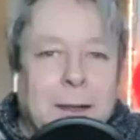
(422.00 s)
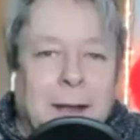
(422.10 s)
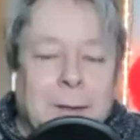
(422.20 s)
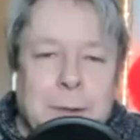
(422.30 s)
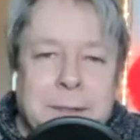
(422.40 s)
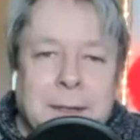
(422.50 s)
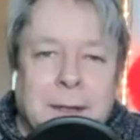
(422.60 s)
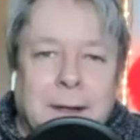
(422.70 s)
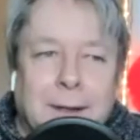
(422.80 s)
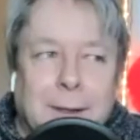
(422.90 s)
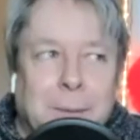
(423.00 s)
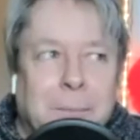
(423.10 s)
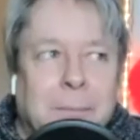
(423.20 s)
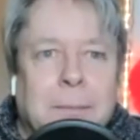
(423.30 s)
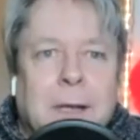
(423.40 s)
I went to
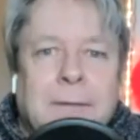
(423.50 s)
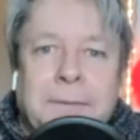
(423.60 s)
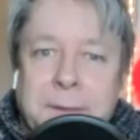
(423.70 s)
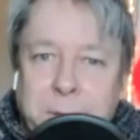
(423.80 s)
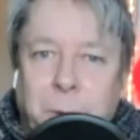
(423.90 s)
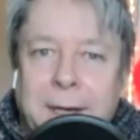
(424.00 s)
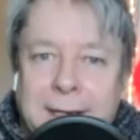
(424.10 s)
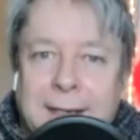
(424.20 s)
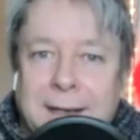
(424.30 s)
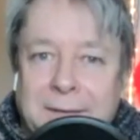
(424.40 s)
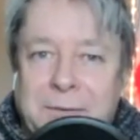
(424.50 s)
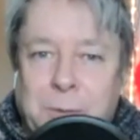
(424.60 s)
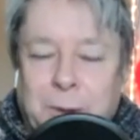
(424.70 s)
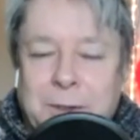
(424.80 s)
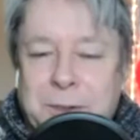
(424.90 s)
fifth grade in
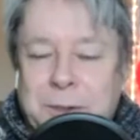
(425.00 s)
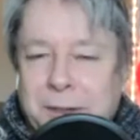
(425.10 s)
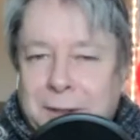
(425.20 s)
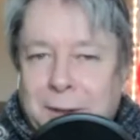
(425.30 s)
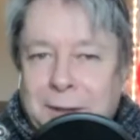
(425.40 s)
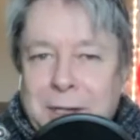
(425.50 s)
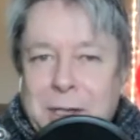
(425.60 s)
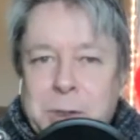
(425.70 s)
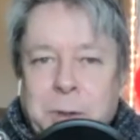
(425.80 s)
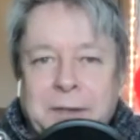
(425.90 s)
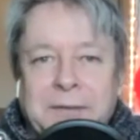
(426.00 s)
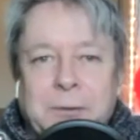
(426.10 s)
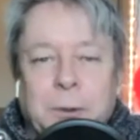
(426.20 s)
Forks, little trivia for